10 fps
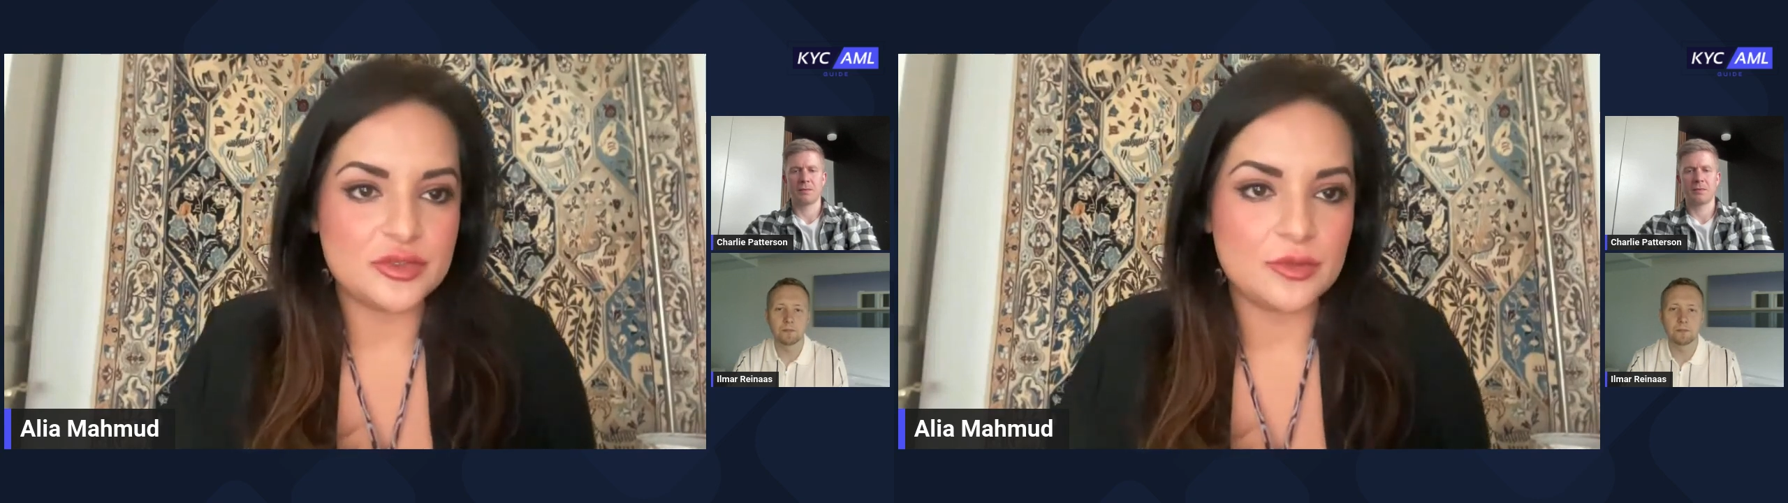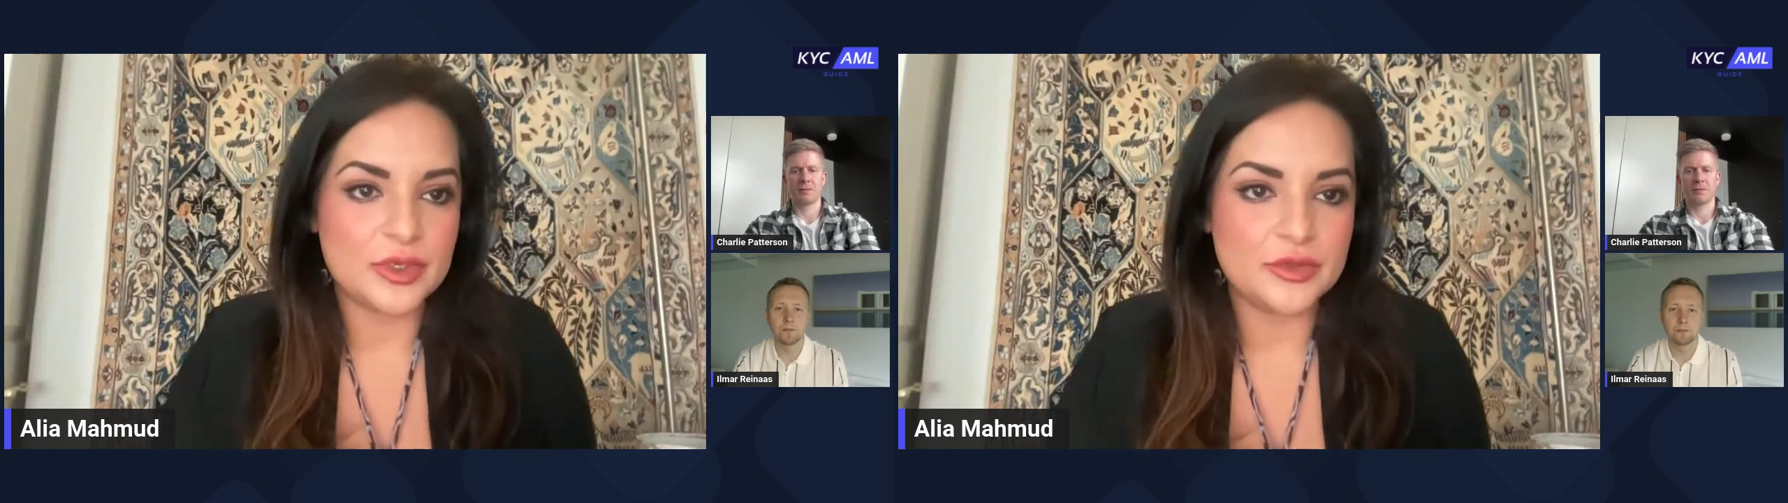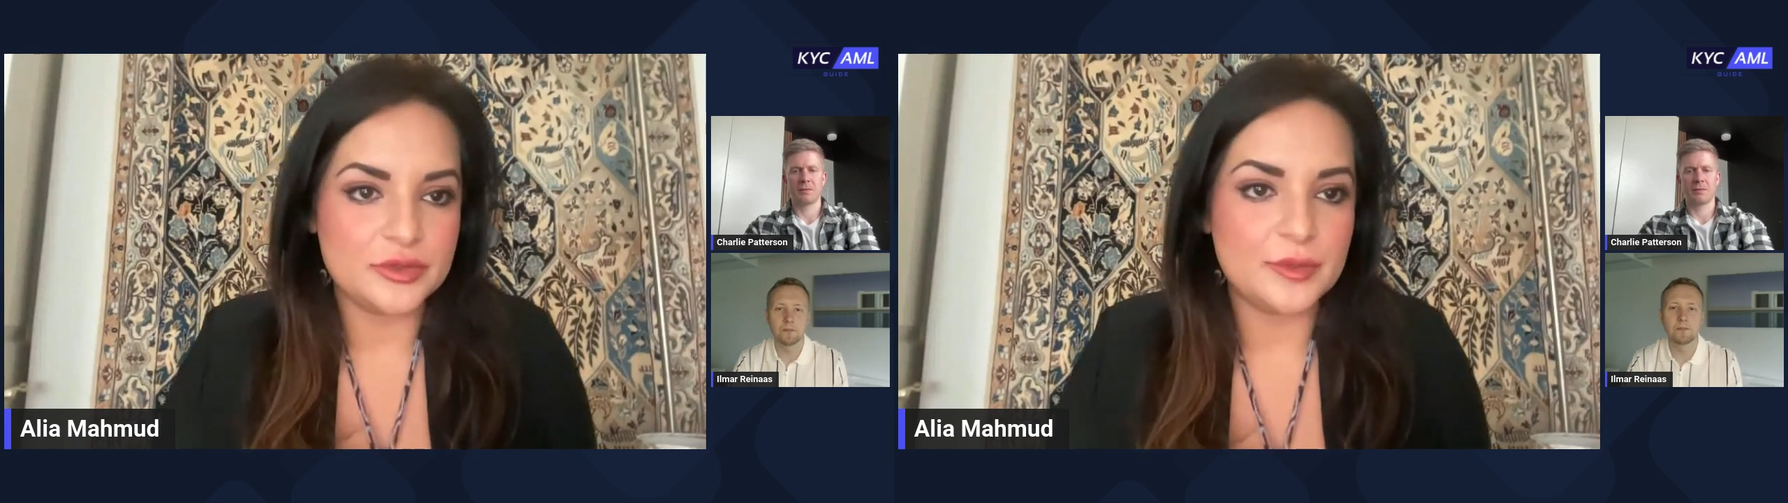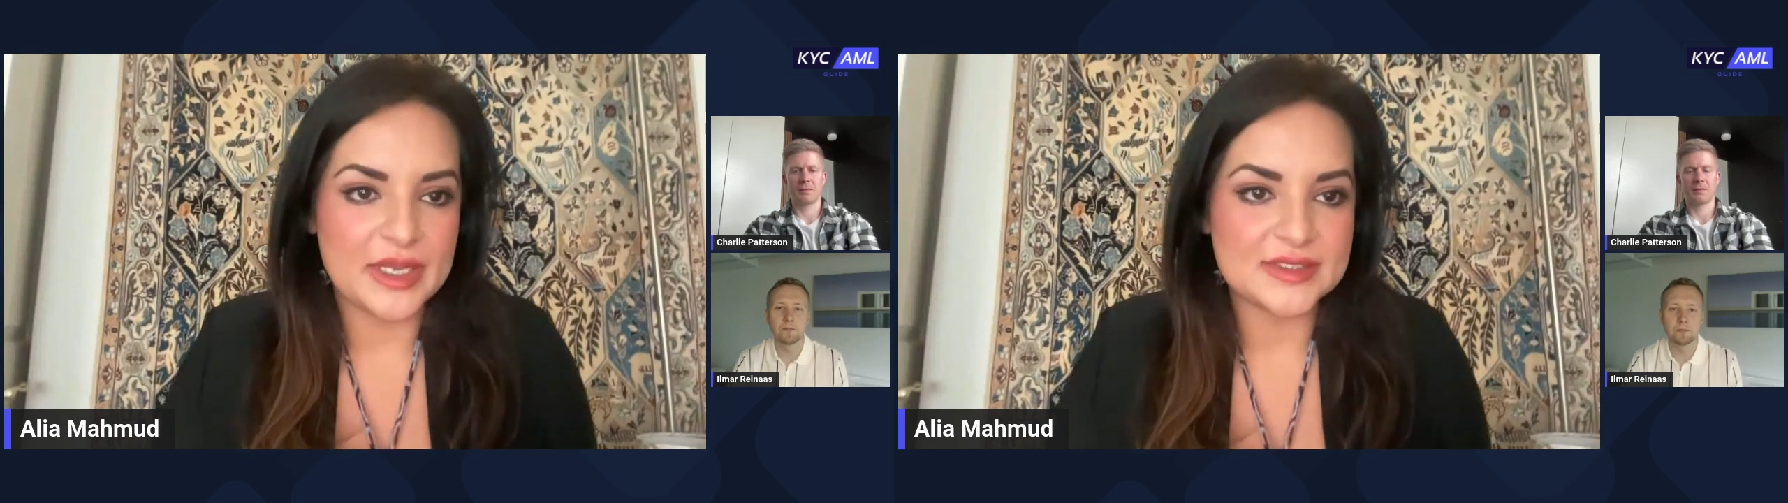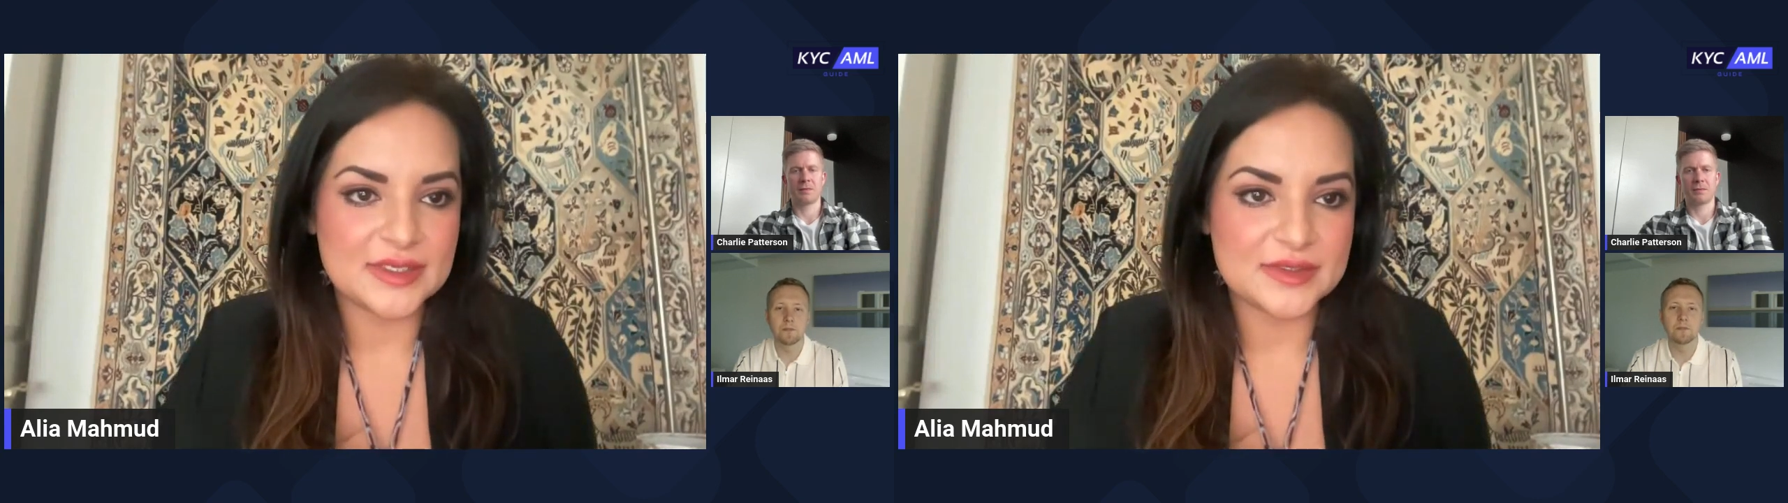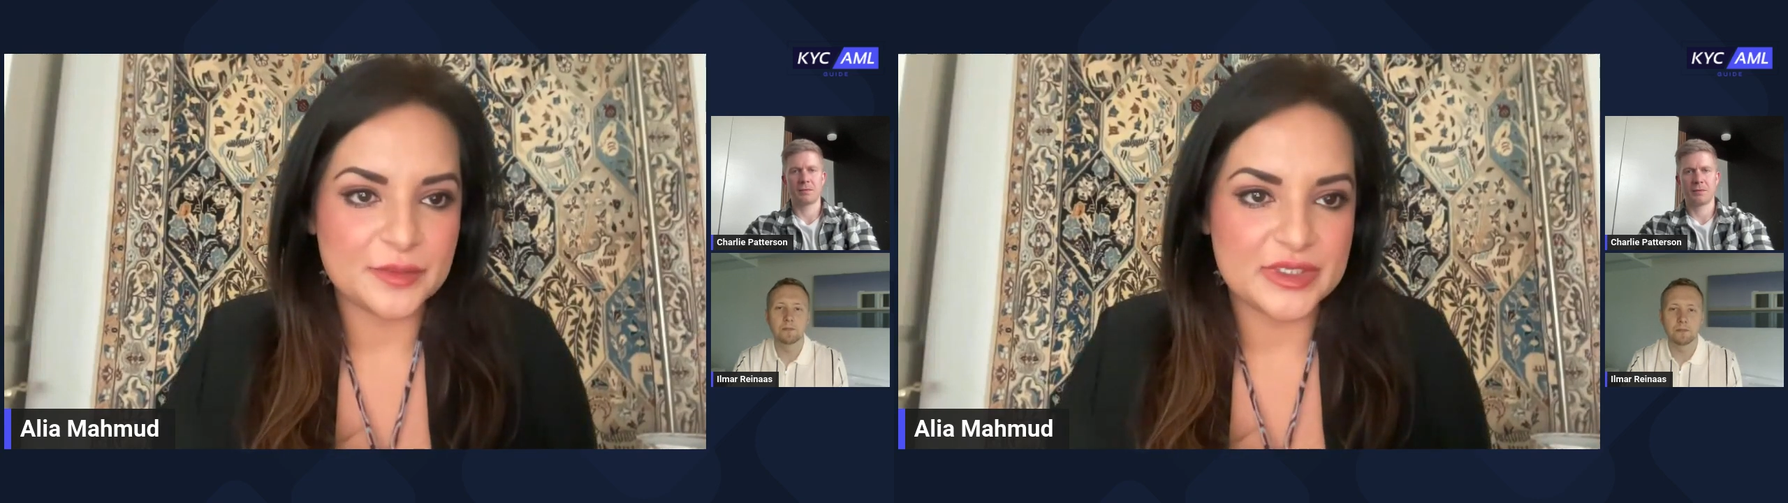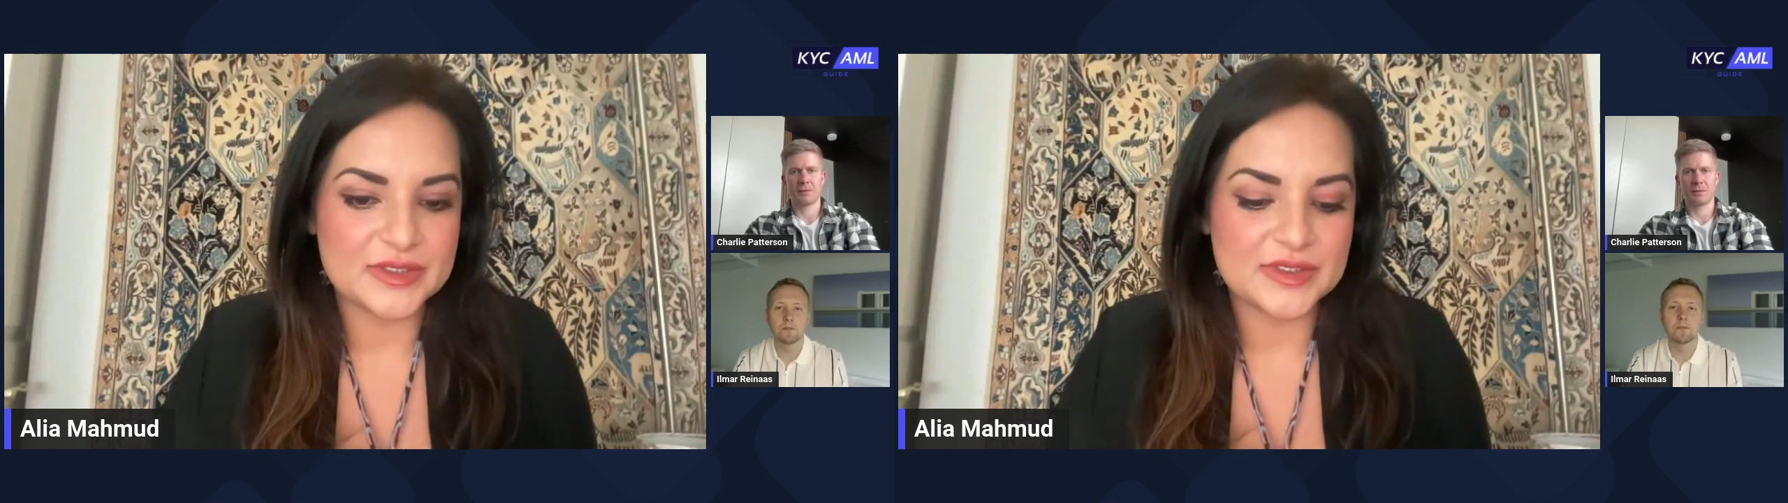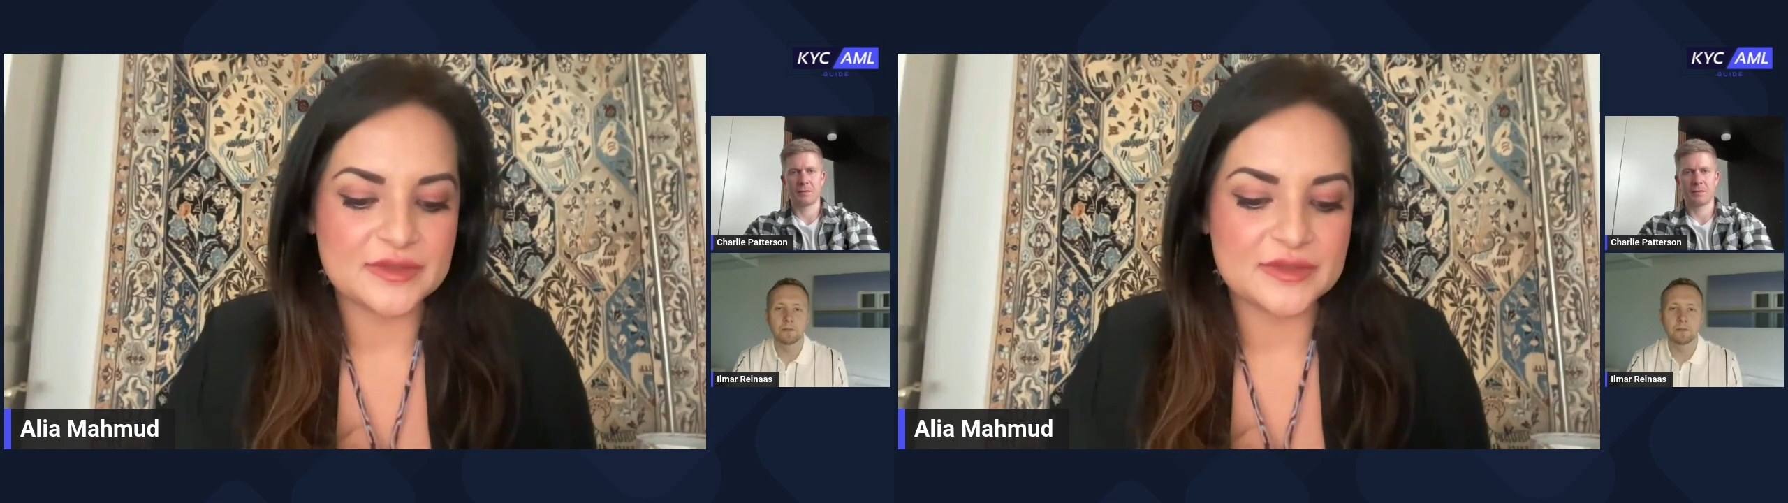what you do best as a business.